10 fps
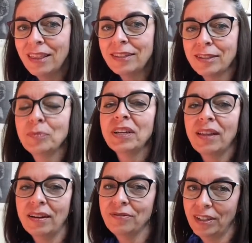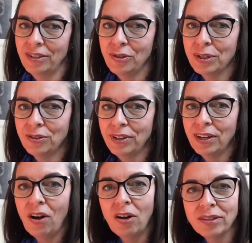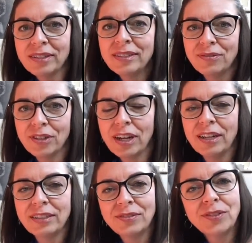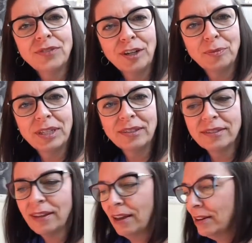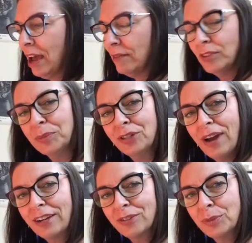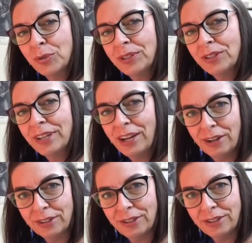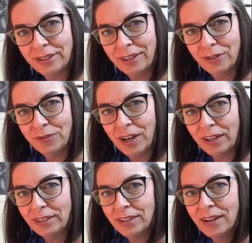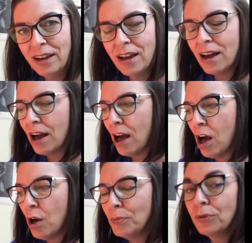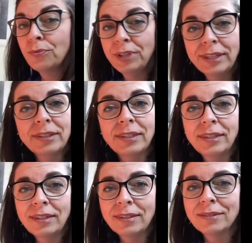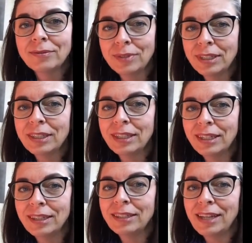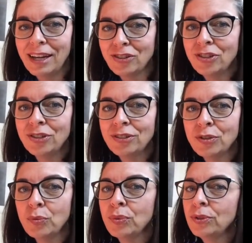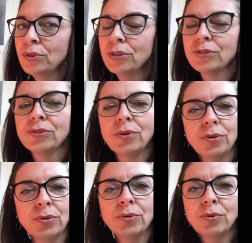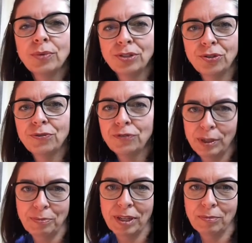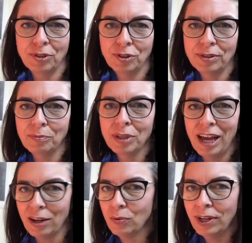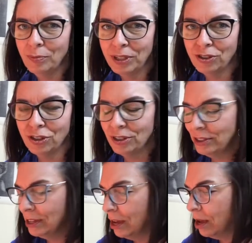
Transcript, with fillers: this can be a lot of fun. You can create all these different kinds of environments and have some interaction between your characters that you find. Um, really, really, the textures will look so cool once you flip them to some black and white pictures.